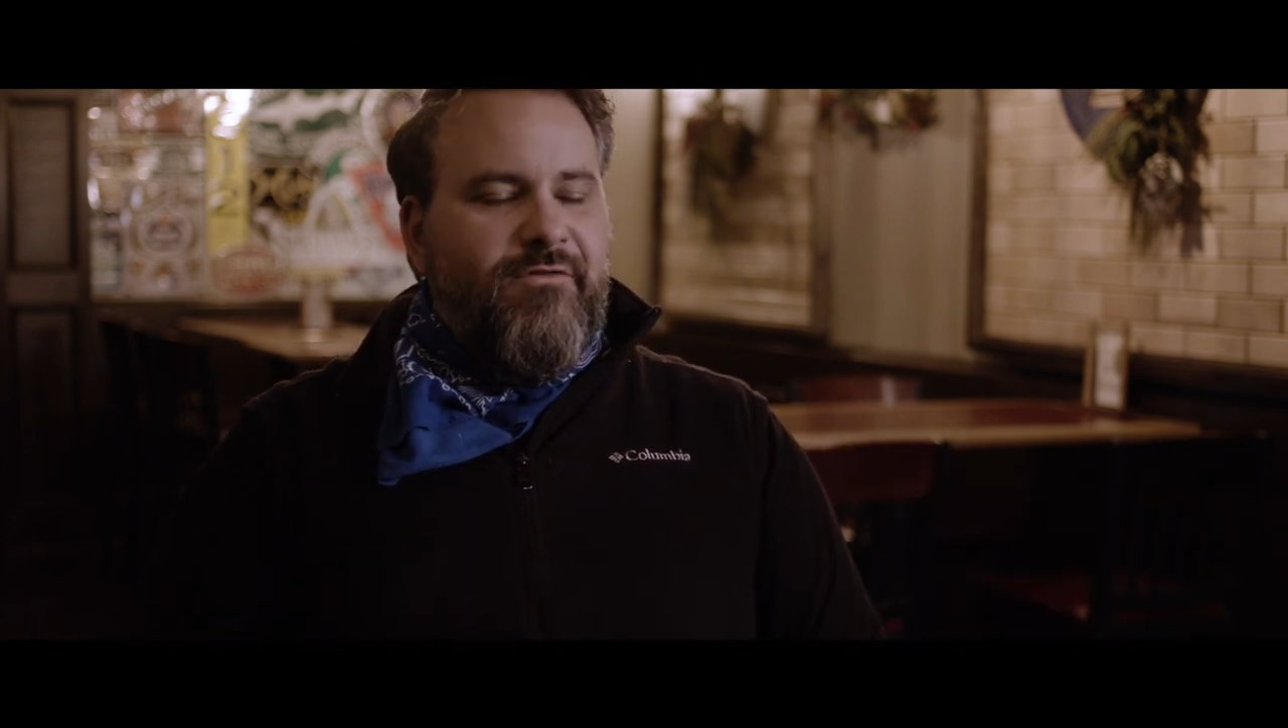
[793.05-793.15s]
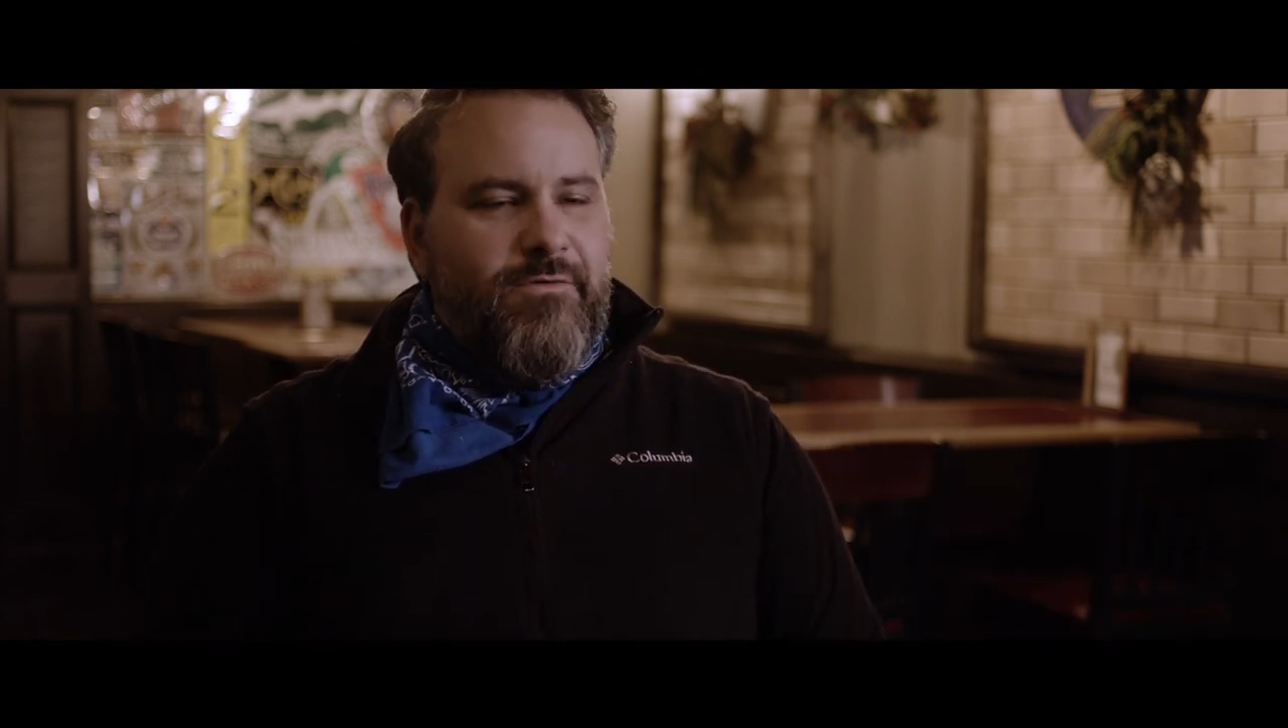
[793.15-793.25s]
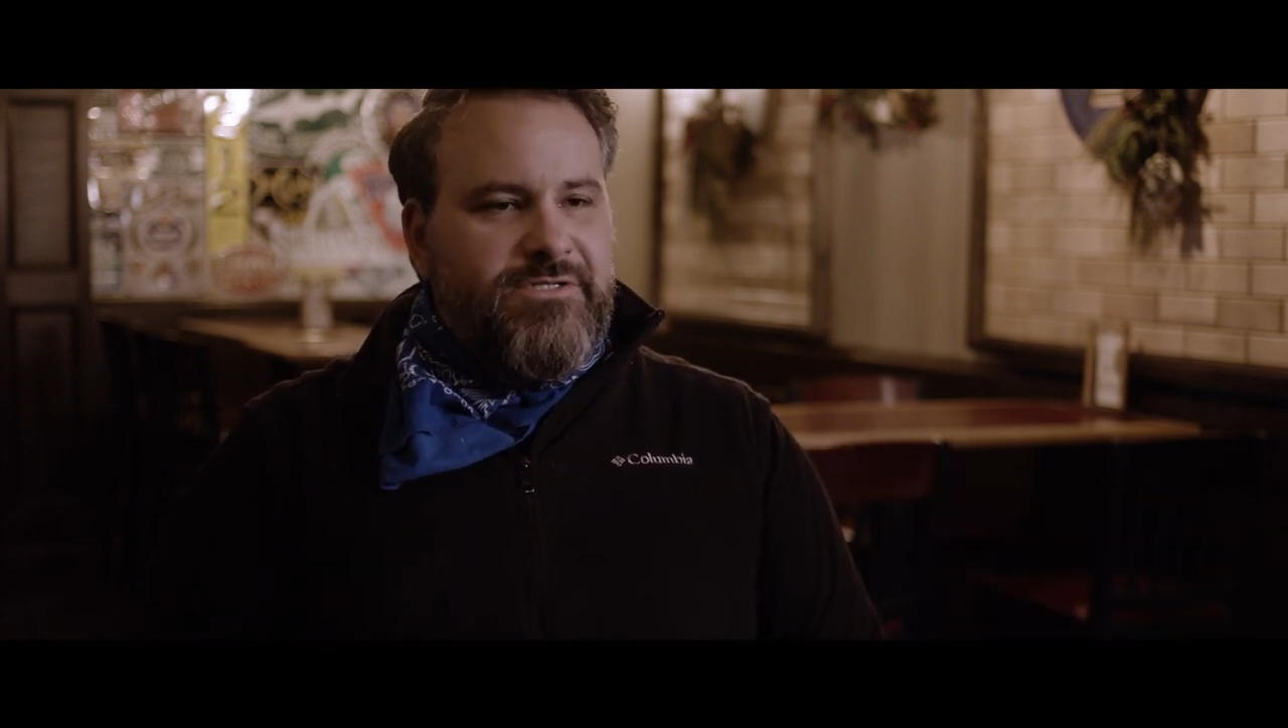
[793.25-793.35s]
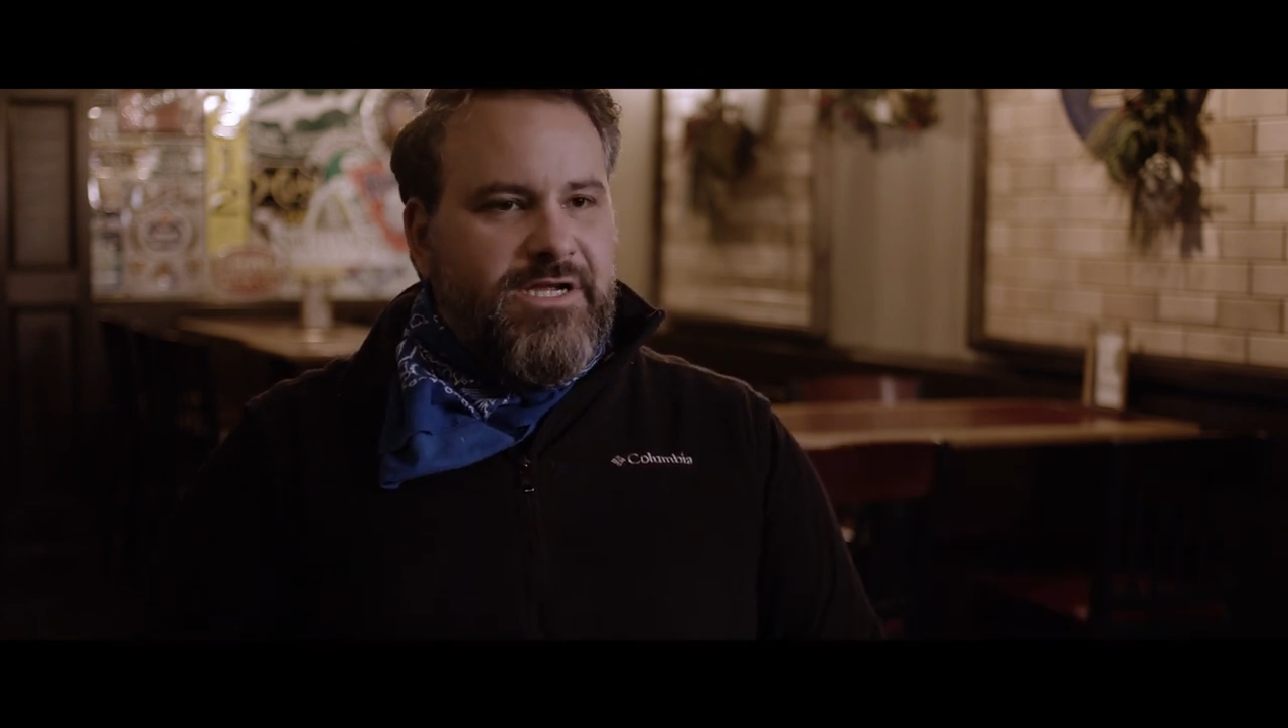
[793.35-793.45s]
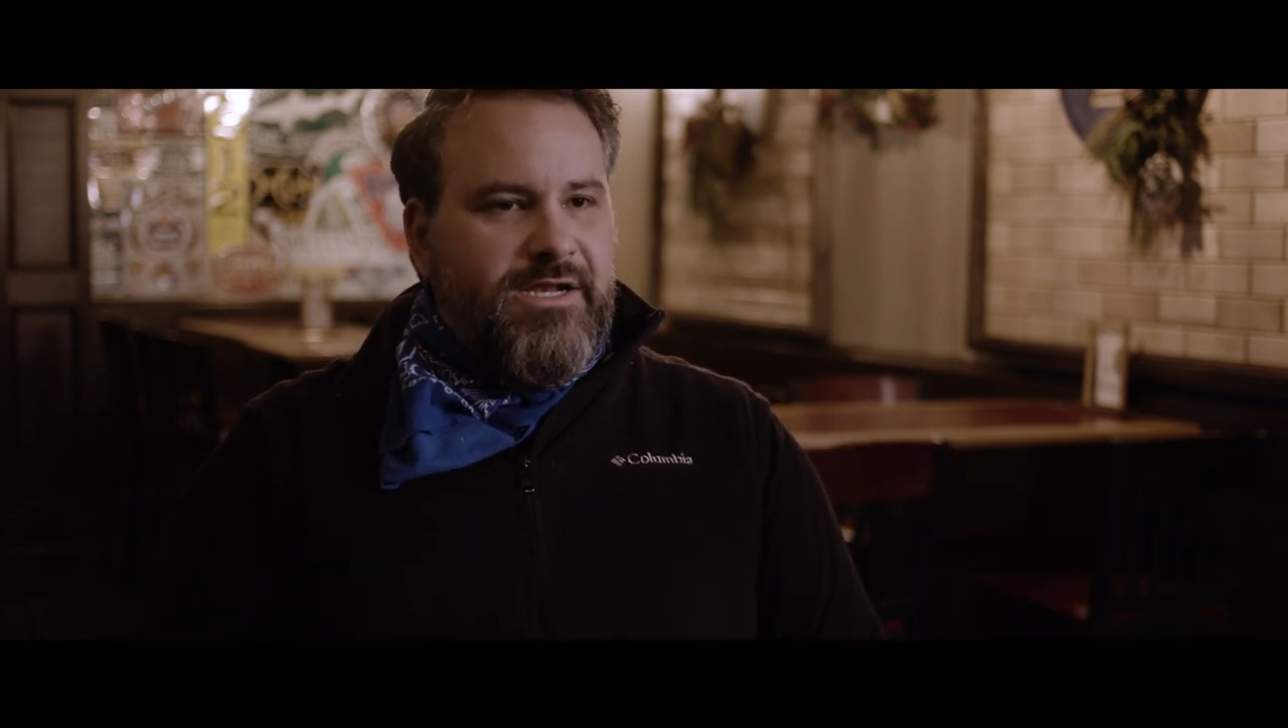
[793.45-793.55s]

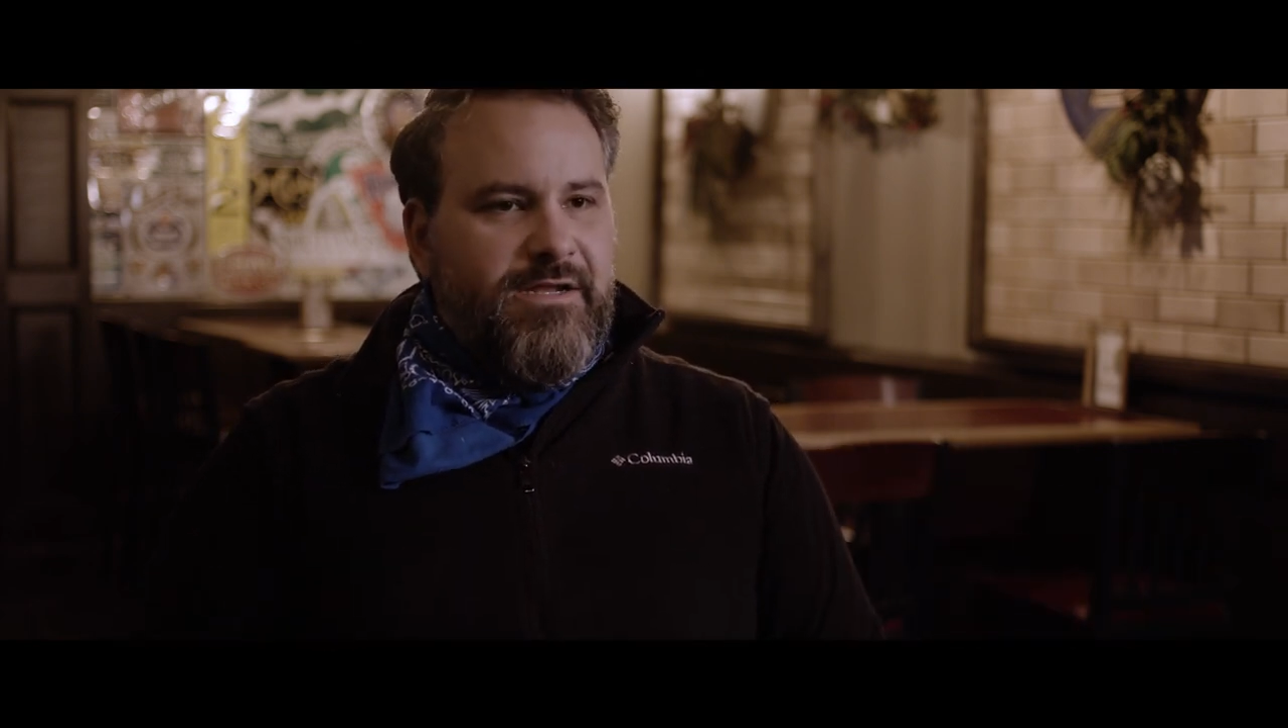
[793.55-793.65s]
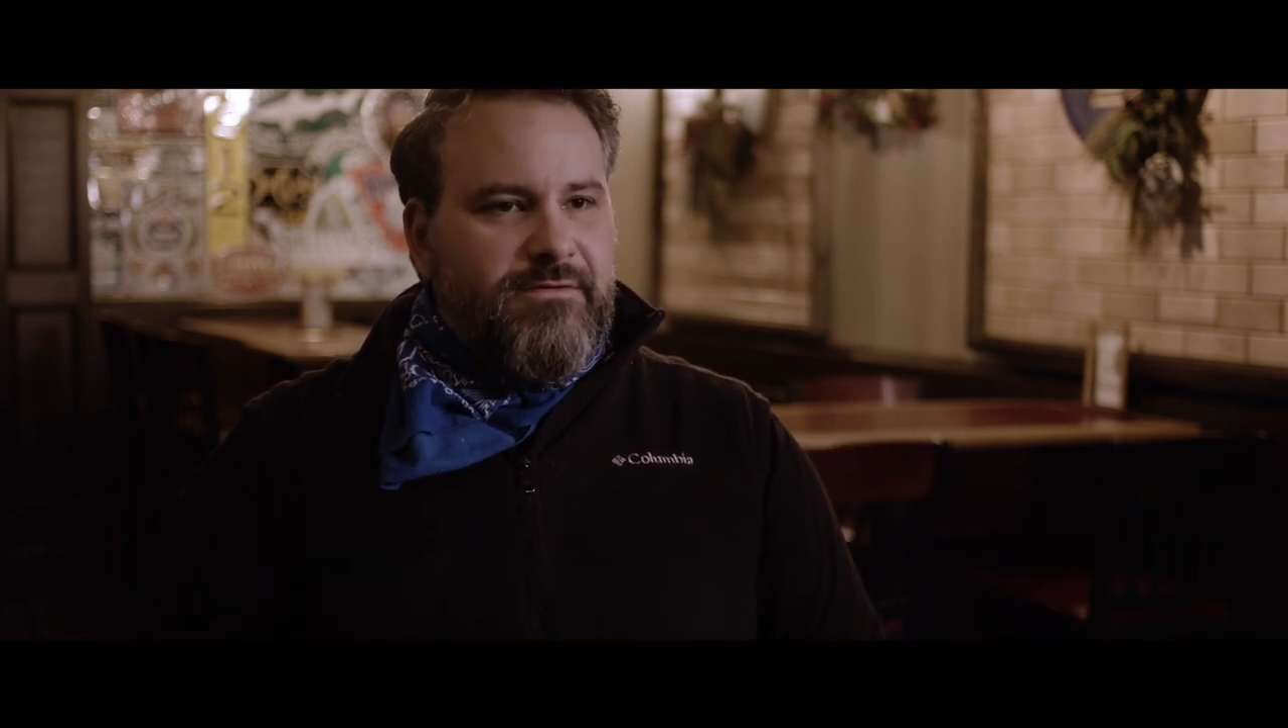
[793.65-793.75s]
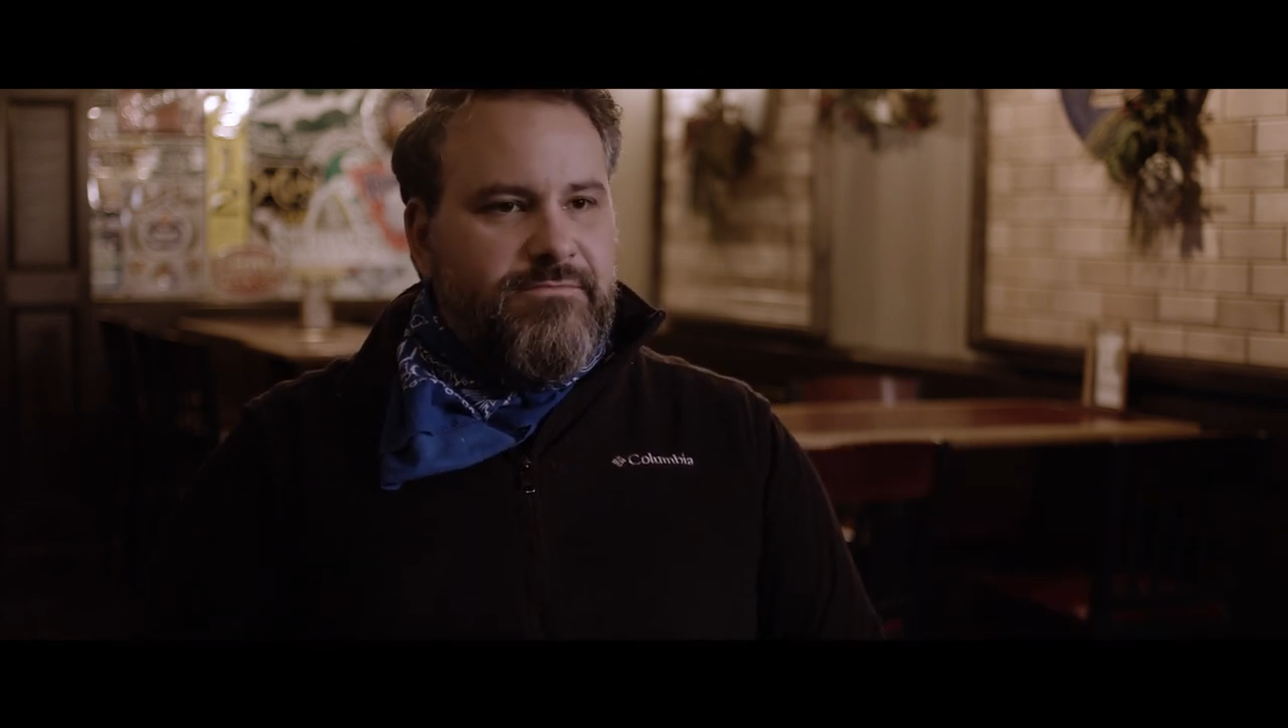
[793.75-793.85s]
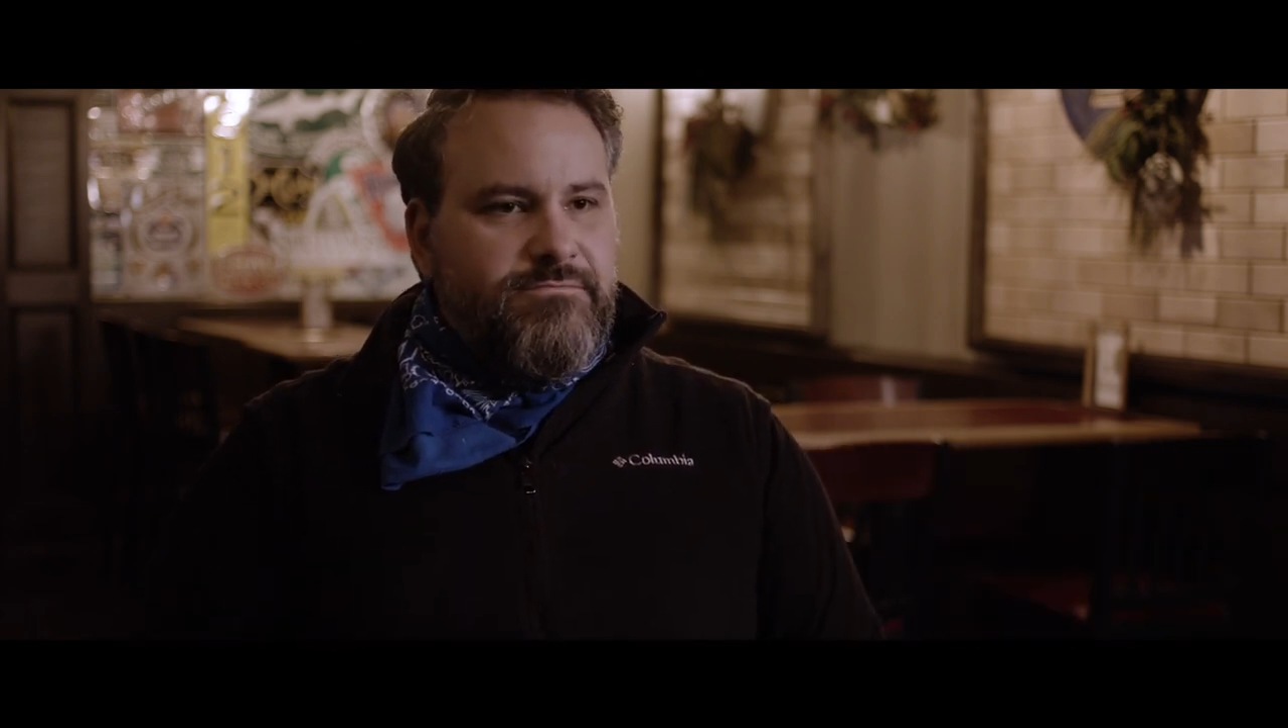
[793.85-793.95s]
always done it.